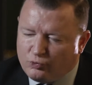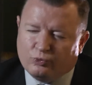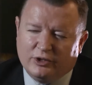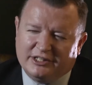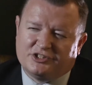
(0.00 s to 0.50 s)
has
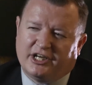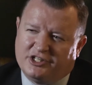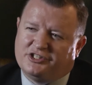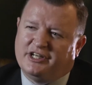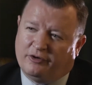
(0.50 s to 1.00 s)
really
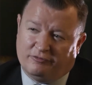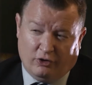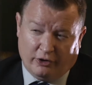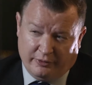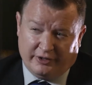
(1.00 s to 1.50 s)
changed in our
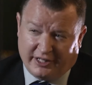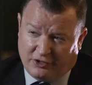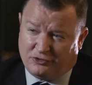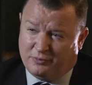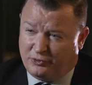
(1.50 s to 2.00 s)
environment and
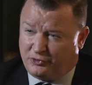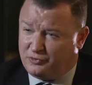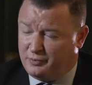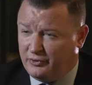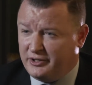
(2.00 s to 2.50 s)
customer
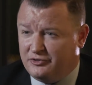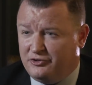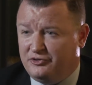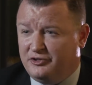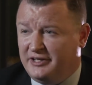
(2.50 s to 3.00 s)
experience
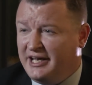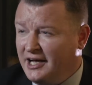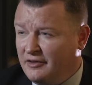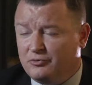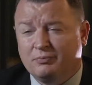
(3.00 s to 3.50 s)
is that
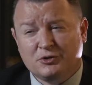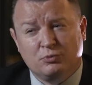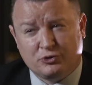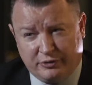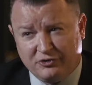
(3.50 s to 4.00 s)
now there's much
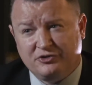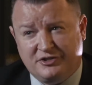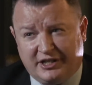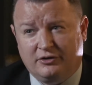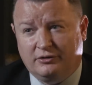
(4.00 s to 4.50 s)
more trust in
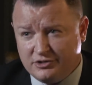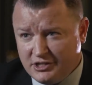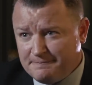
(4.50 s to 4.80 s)
technology.